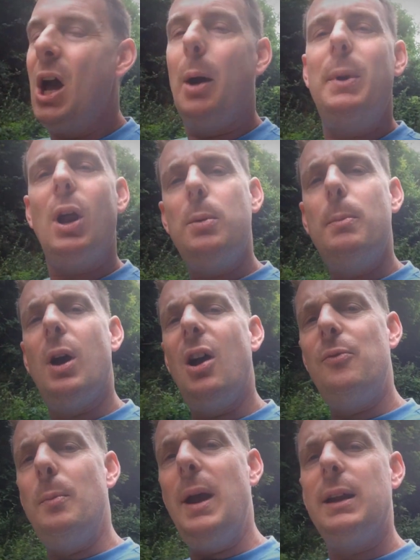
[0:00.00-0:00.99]
I mean,
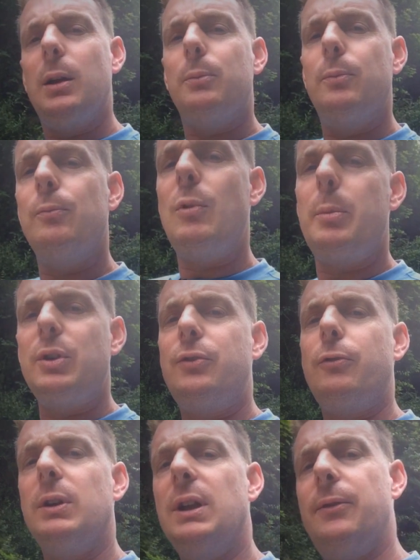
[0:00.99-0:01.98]
i have made up rubbish
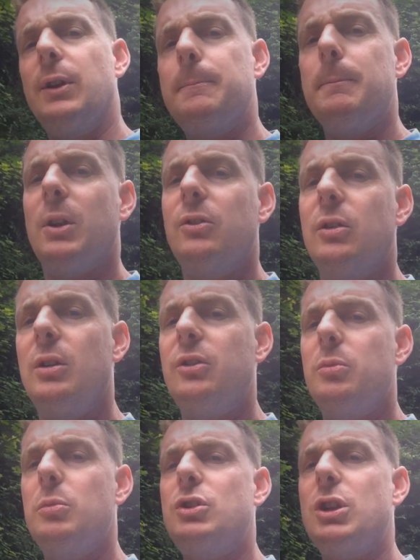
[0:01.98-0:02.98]
for a living as a,
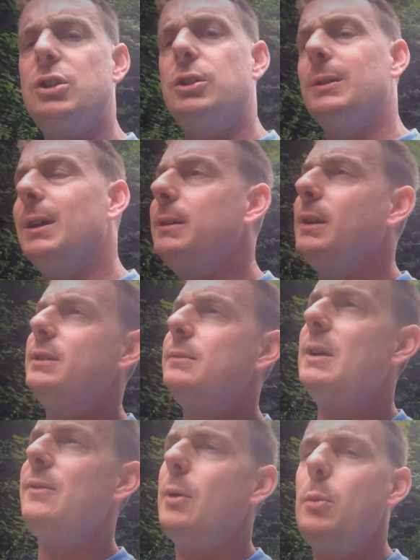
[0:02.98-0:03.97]
as a magician, and,
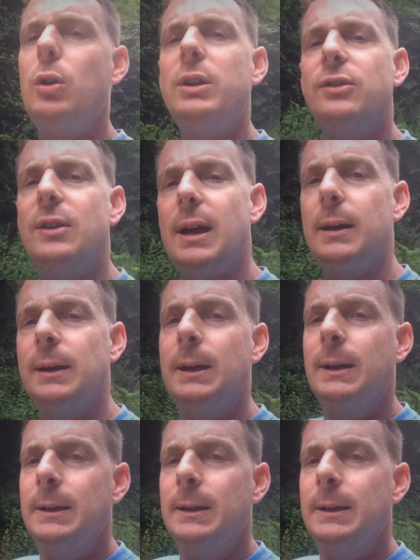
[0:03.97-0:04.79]
and if I'm honest, that